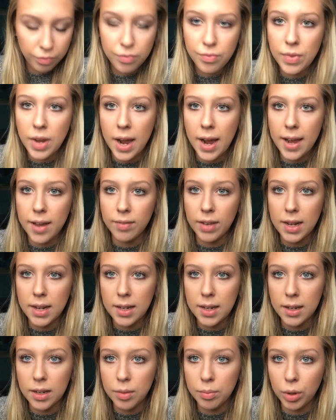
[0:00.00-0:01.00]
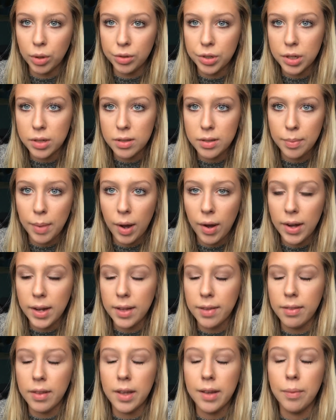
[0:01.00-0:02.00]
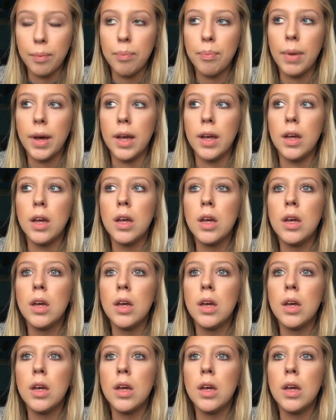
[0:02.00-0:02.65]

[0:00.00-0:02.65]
not have any emotions about anything. But